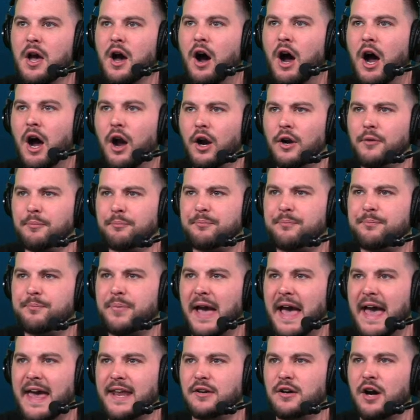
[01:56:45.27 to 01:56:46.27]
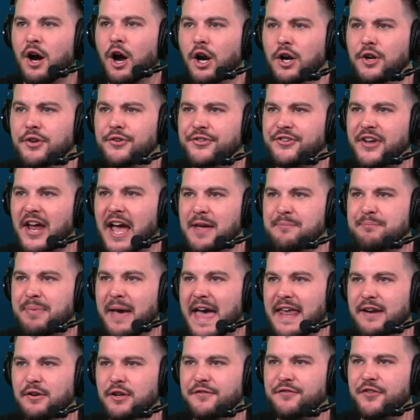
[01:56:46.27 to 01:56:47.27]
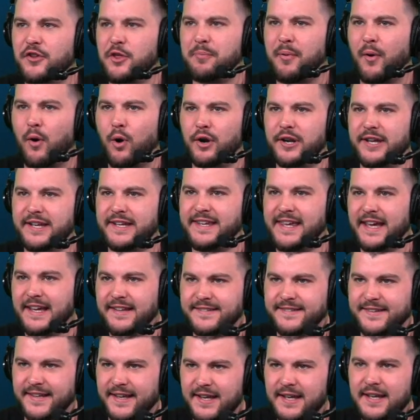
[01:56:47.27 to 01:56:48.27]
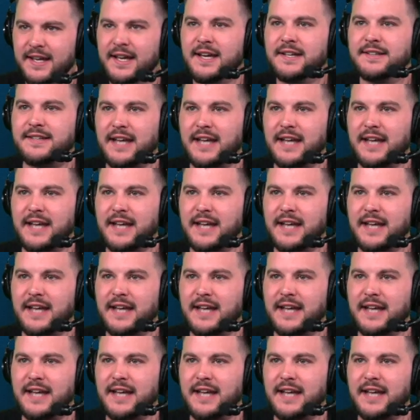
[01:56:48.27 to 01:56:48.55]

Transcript: Hart battle. Hartenstein battling for the board. He gets it.